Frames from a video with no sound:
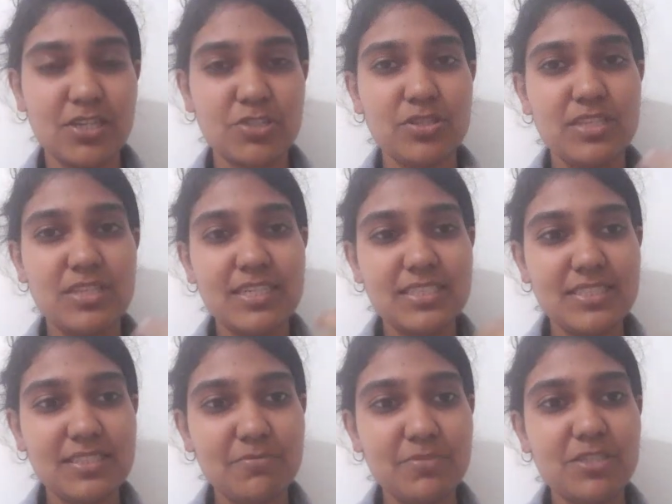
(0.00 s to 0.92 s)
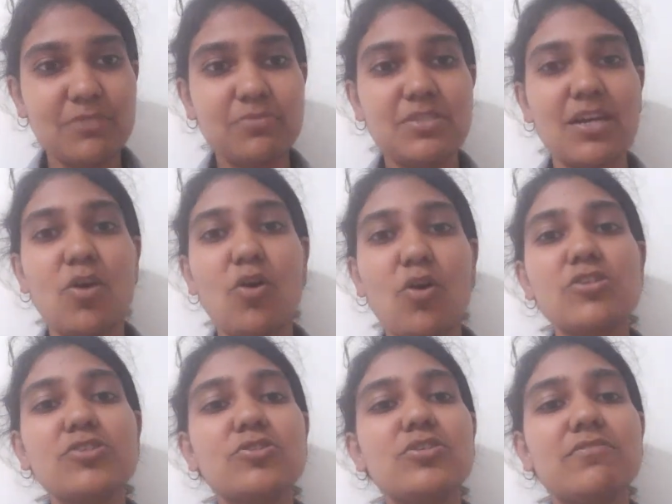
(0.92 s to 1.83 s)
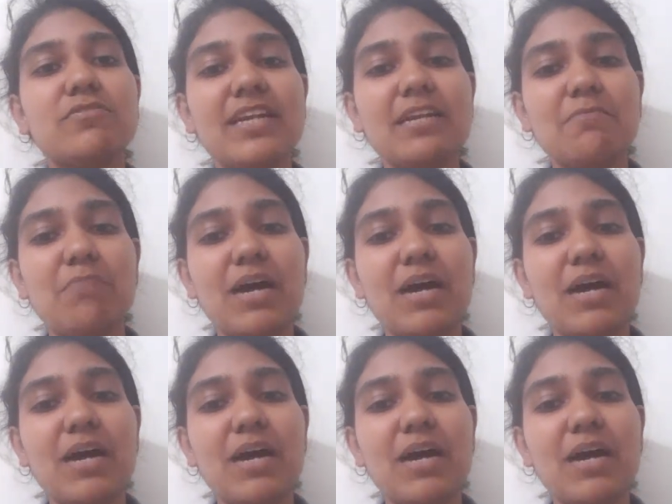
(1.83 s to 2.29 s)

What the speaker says: so these symptoms are also revealed